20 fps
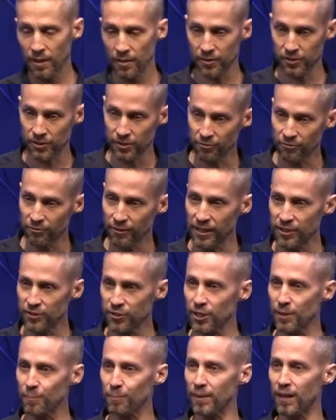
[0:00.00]
there's the
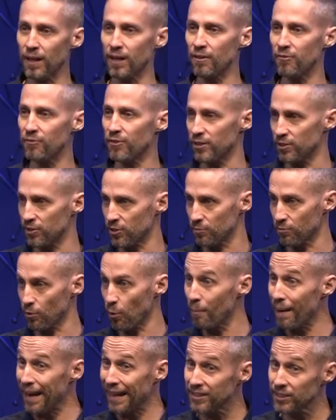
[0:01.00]
friendship love, there's the
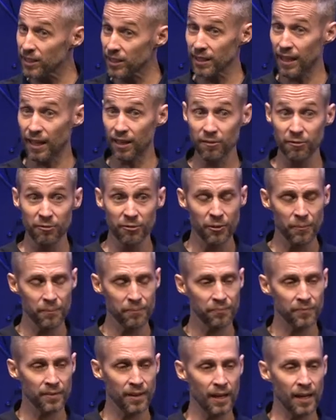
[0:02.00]
romantic love,
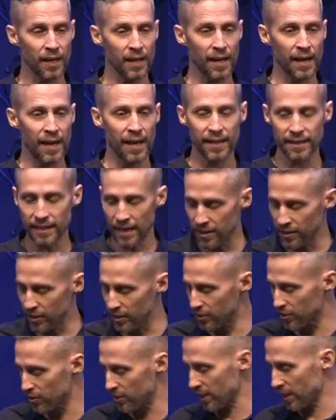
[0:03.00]
and then
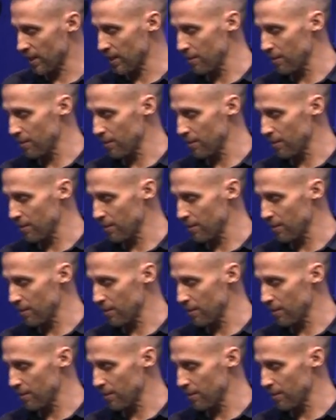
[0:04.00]
there's the